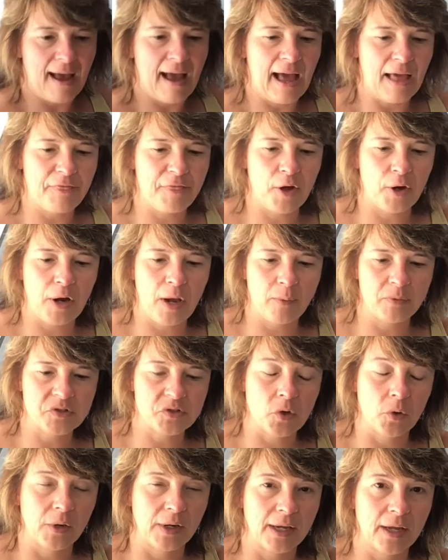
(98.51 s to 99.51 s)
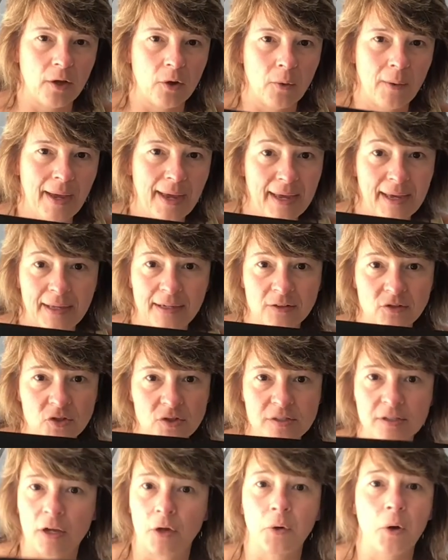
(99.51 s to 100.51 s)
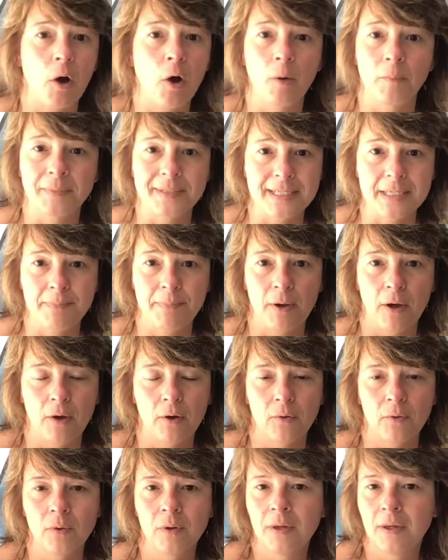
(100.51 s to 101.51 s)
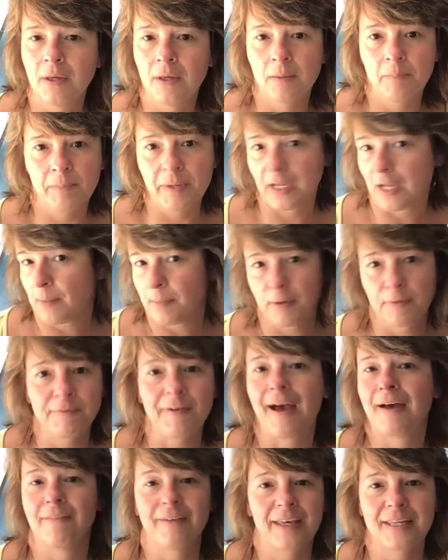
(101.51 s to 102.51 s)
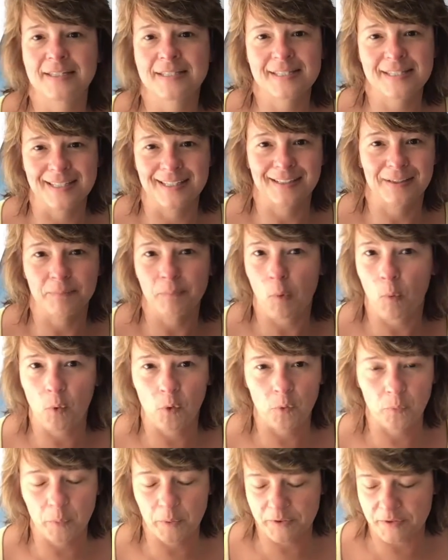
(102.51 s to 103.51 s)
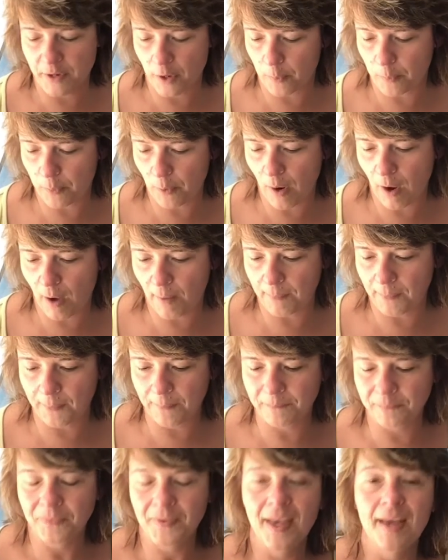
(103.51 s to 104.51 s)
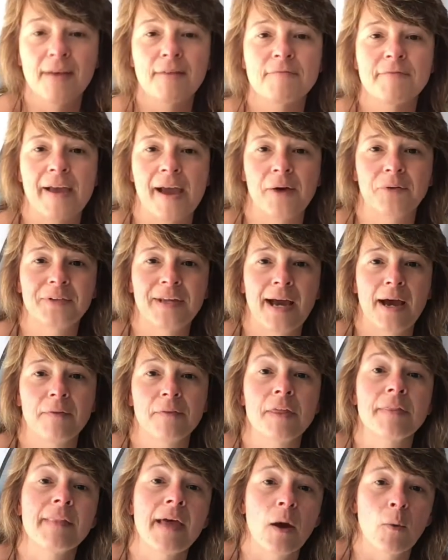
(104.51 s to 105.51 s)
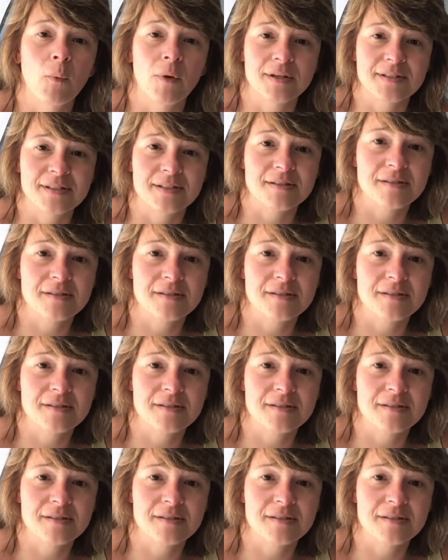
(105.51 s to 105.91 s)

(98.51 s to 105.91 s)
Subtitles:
I thought I was going to go ahead and just go to Home Depot, pick up a 5/8 thick board with no problem. Found out that that wasn't